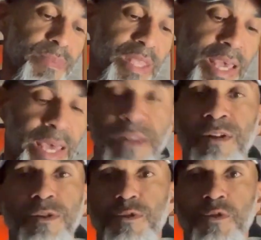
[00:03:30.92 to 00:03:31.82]

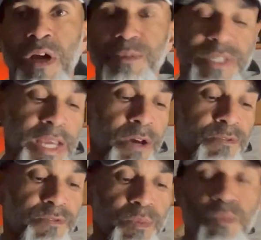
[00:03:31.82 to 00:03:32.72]
and drops down
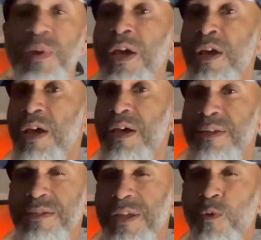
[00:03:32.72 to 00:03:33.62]
from, I
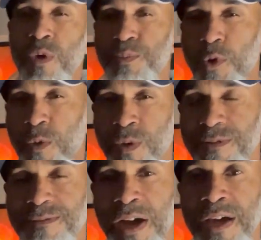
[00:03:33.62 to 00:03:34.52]
think it's like
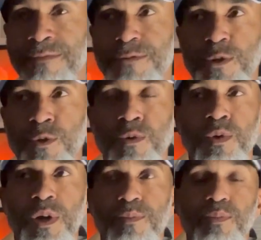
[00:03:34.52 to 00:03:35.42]
1.15 to
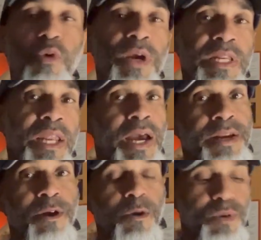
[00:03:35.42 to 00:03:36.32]

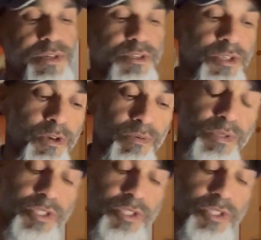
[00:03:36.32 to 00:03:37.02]
0.90. So it's